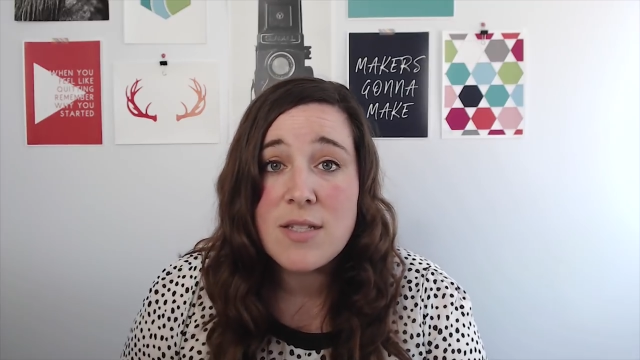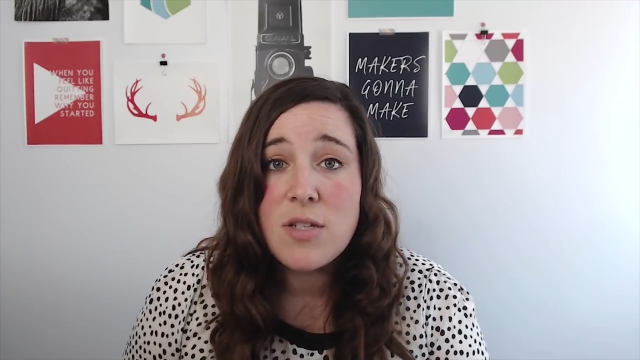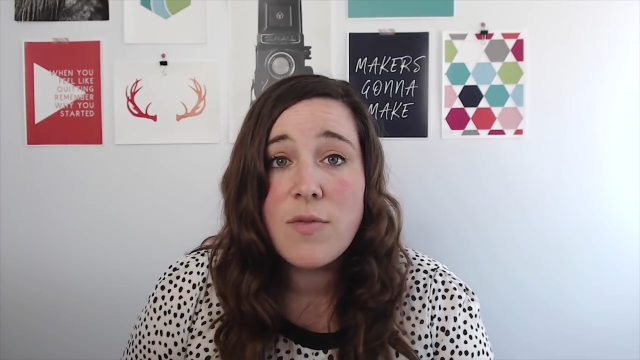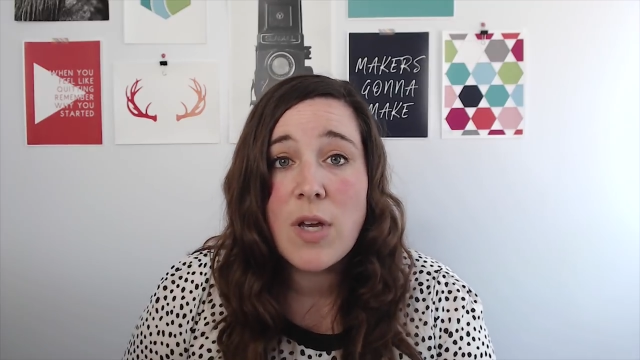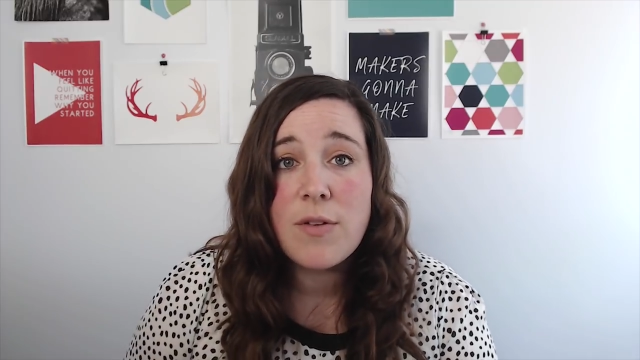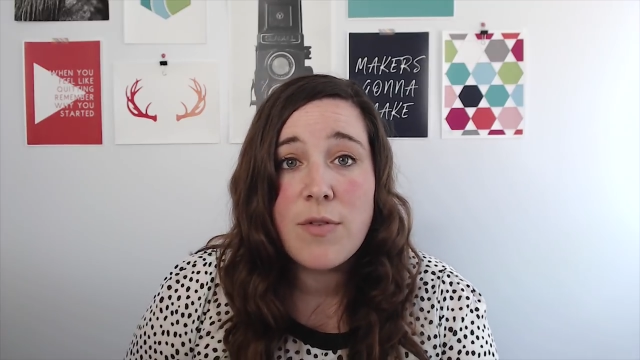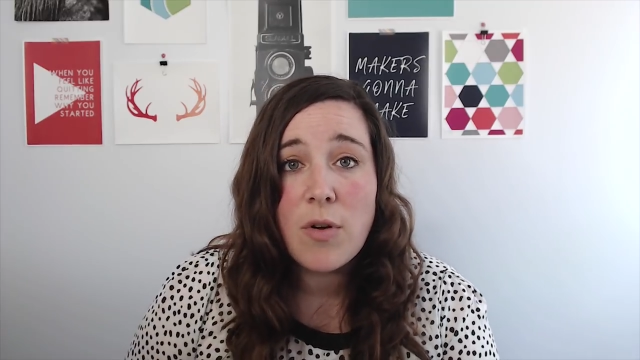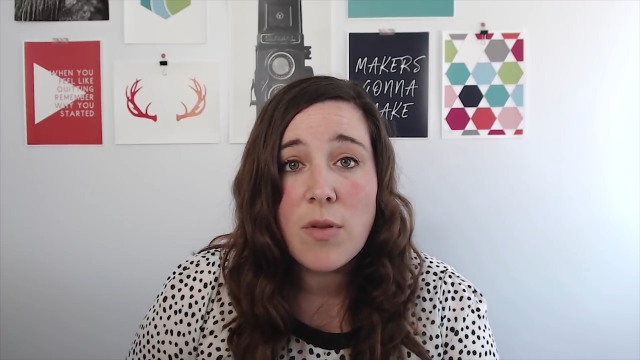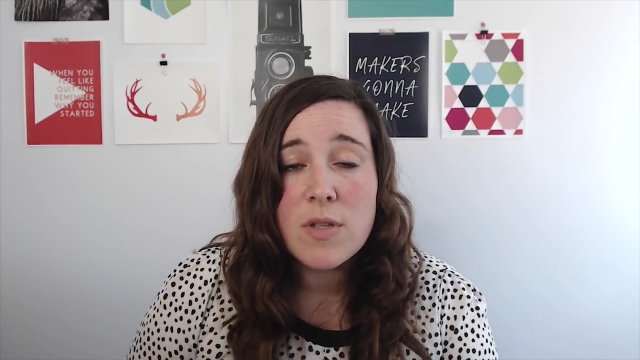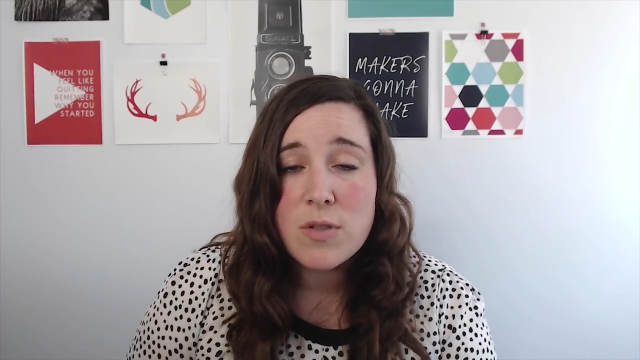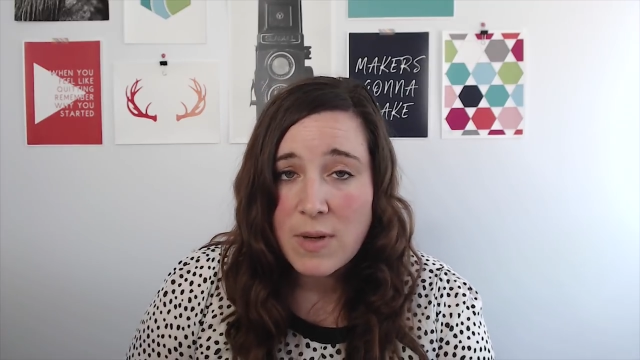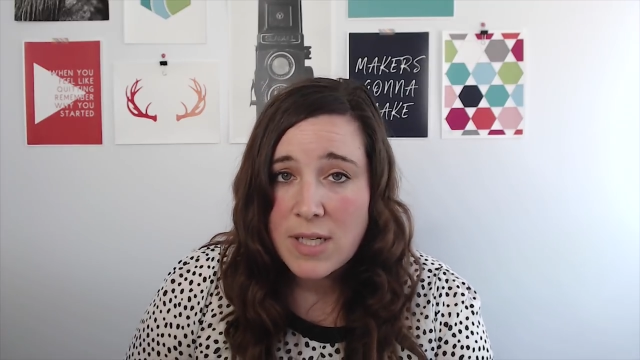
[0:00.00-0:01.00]
you've got a photo
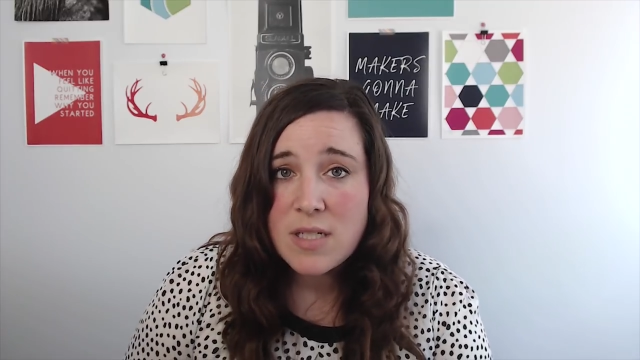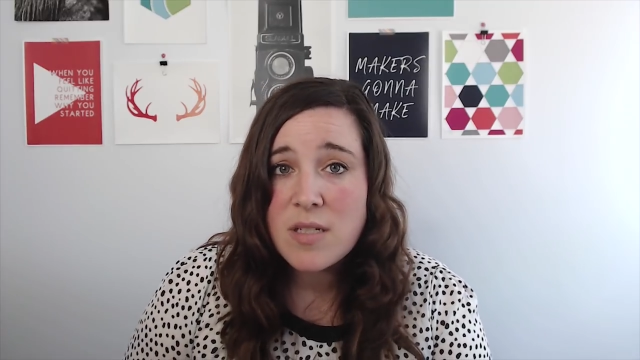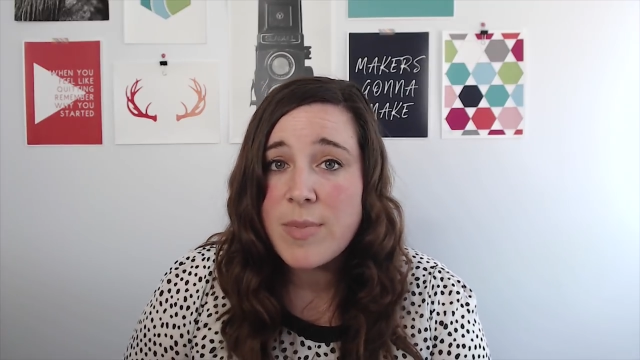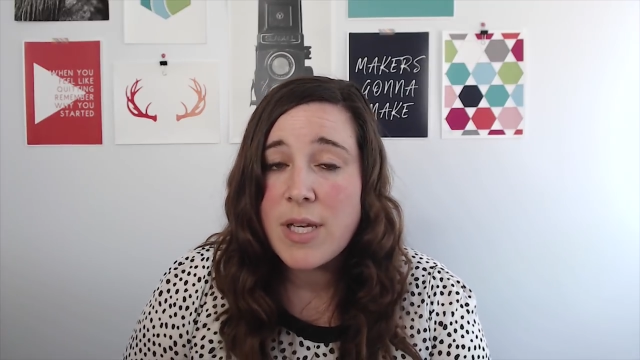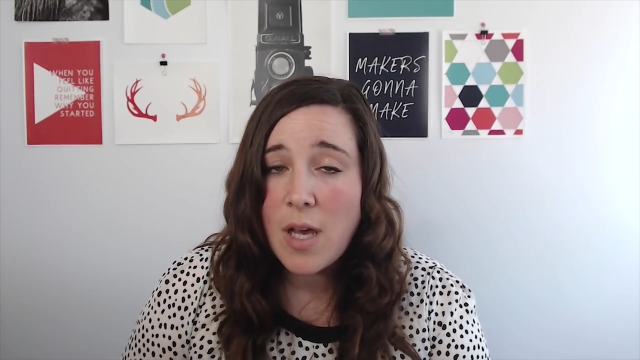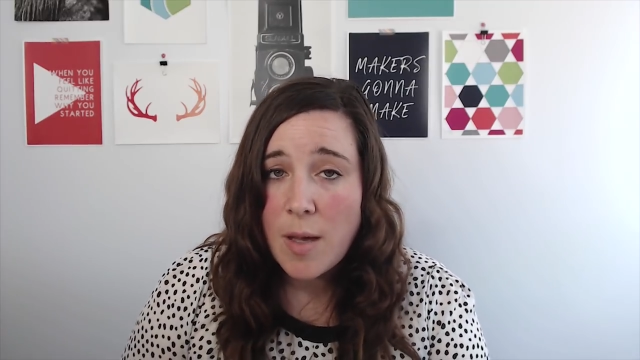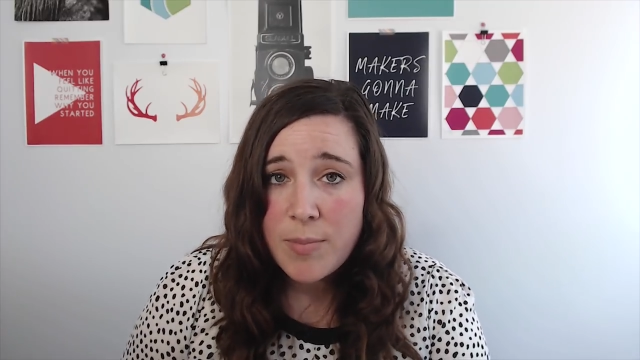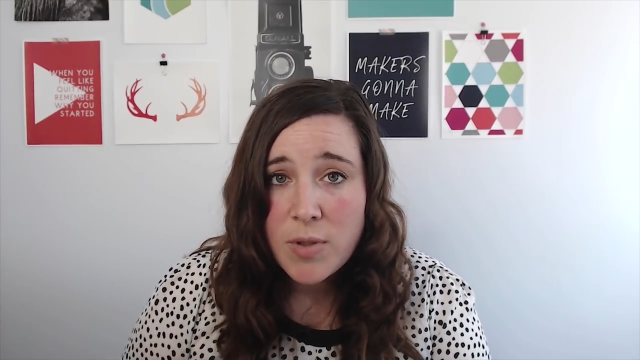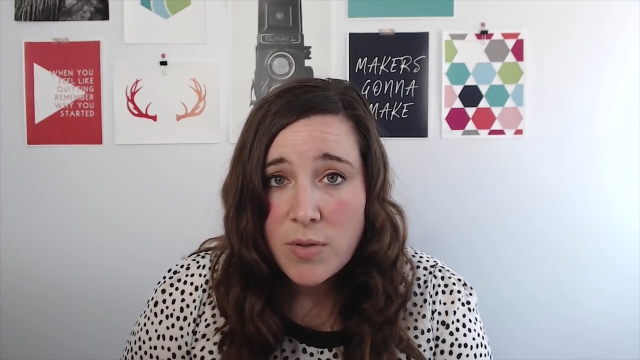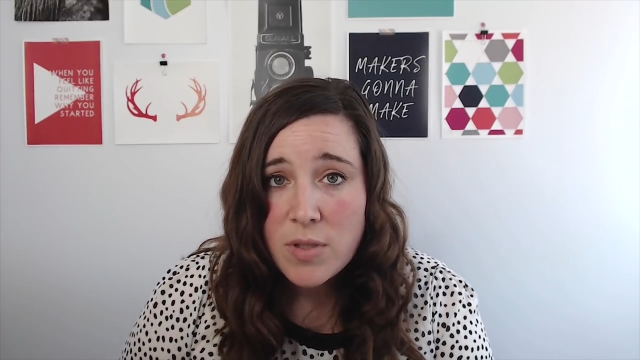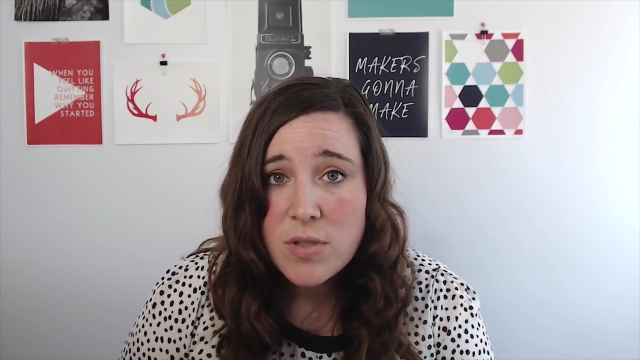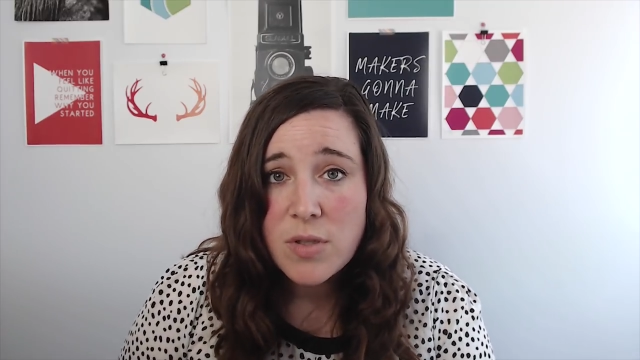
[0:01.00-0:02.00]
that's ready to be
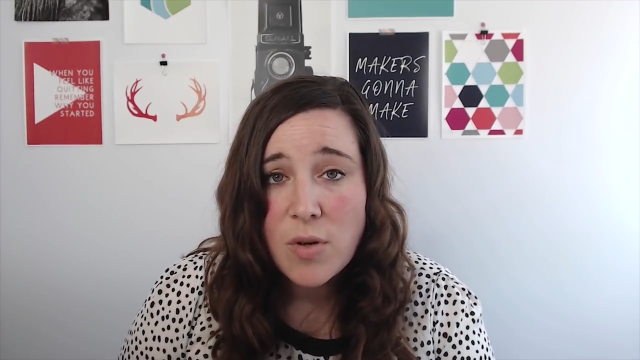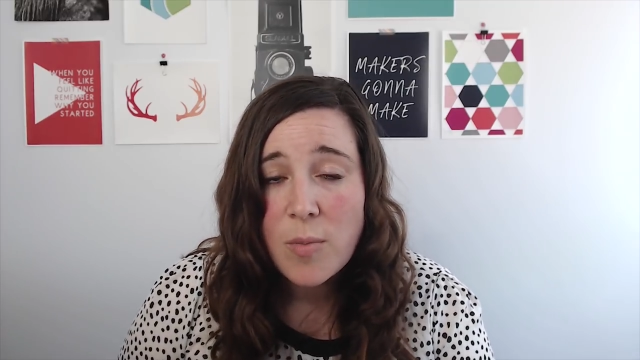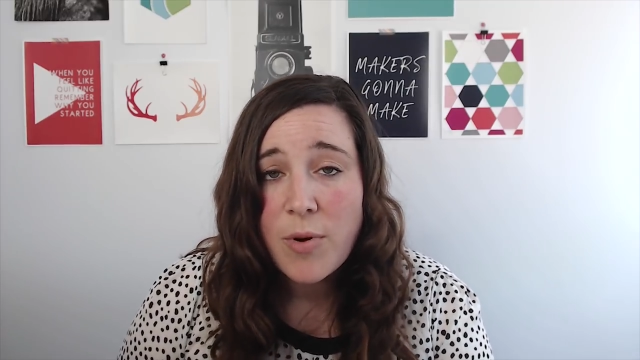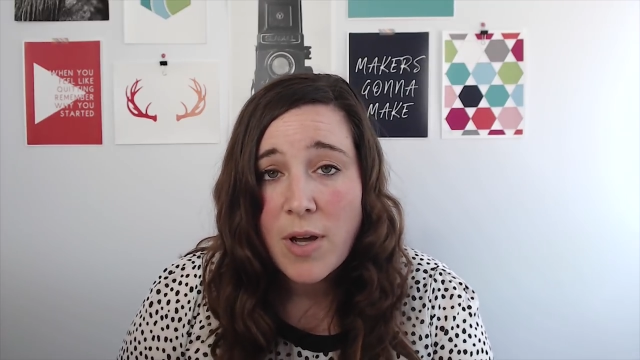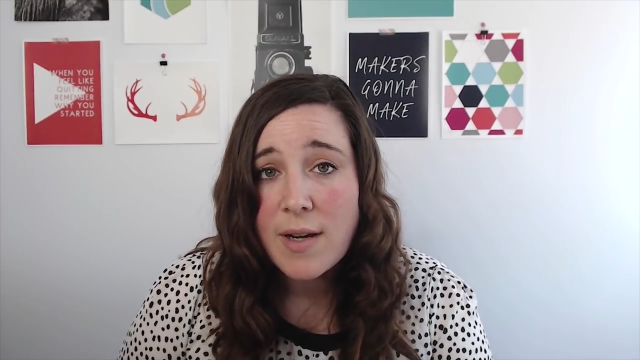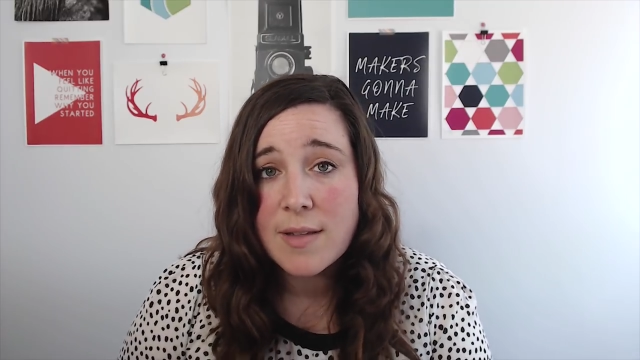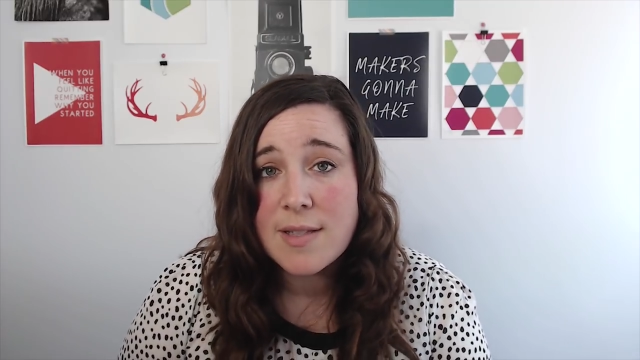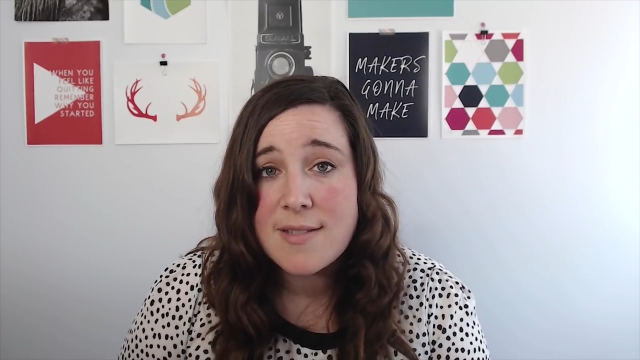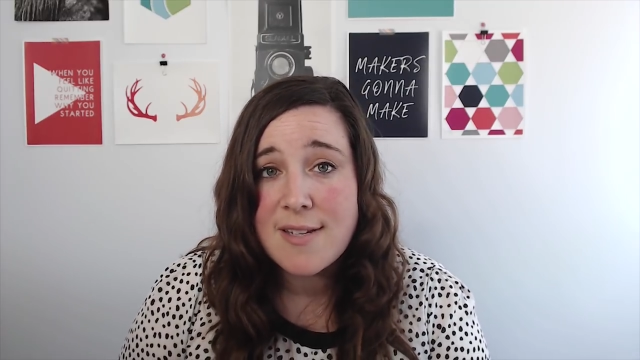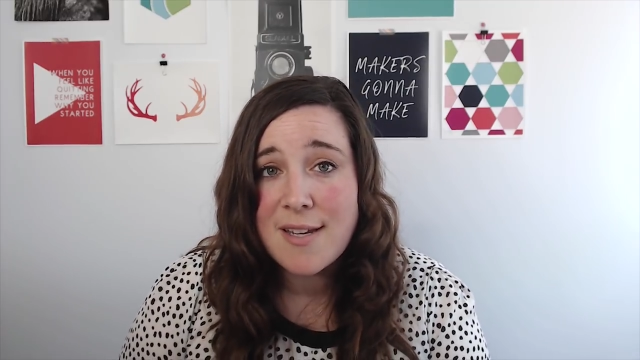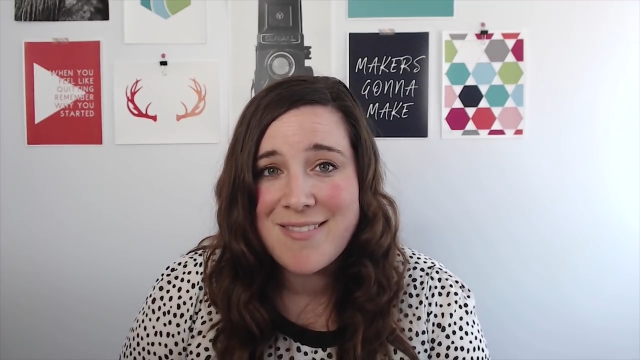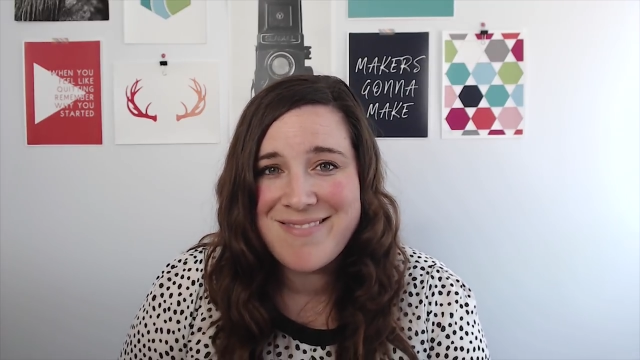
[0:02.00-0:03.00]
uploaded to your product
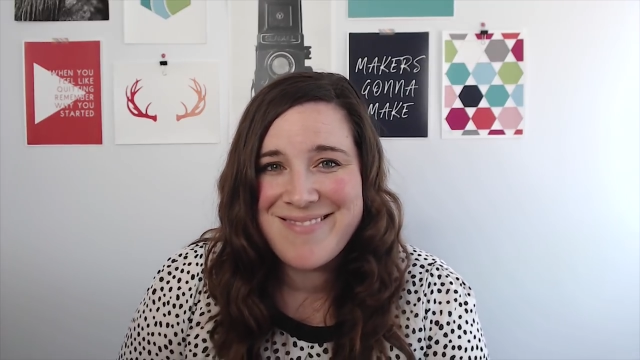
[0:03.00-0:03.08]
listing.